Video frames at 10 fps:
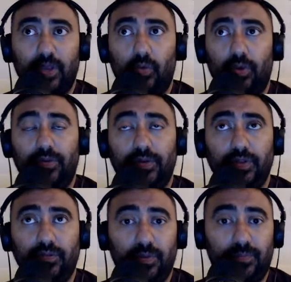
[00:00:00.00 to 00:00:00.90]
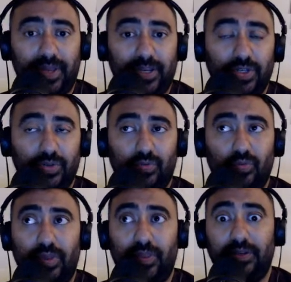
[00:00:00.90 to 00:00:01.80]
whether it's off the bench,
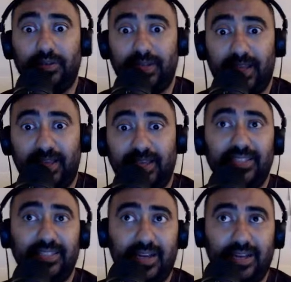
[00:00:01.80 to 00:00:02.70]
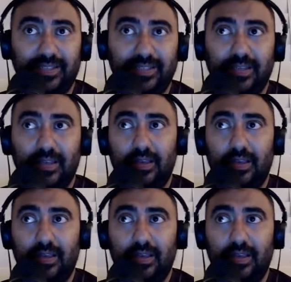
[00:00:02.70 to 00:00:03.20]
whether today he starts,